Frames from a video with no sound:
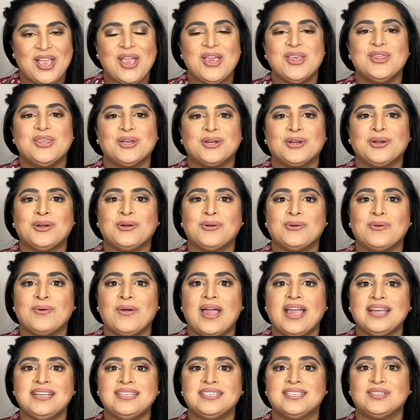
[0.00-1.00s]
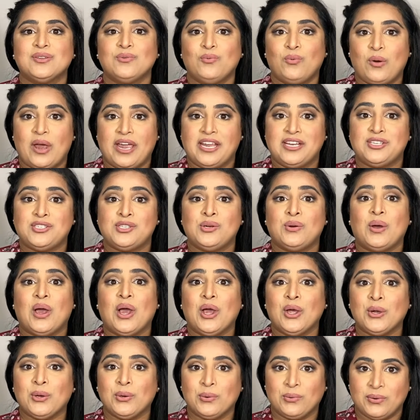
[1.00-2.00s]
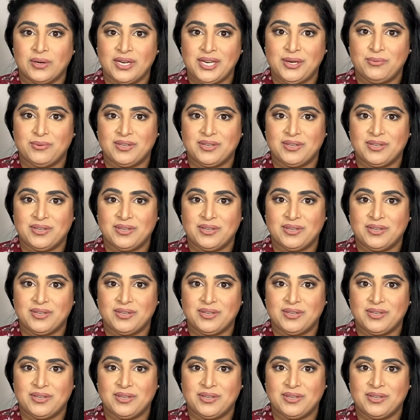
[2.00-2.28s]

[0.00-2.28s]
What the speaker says: the correct way to agree